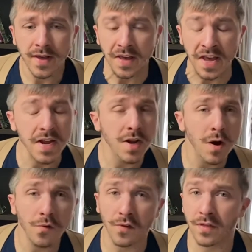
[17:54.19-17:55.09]
he
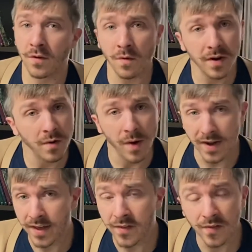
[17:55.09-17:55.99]
knows authority when
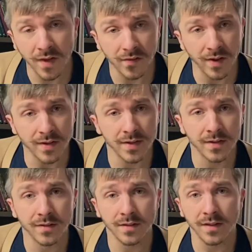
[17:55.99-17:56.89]
he sees it,
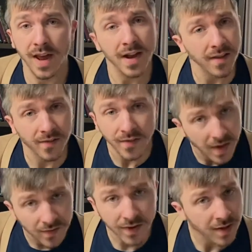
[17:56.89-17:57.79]
and he
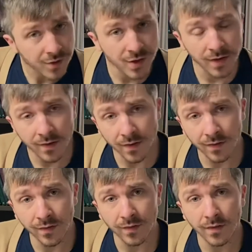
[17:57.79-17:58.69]
sees it in
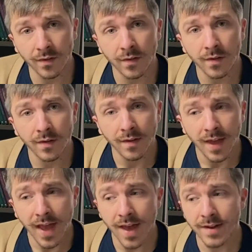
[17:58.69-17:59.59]
Jesus.
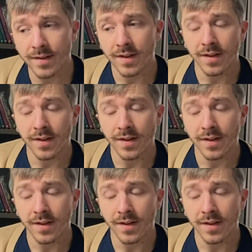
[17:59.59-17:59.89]
And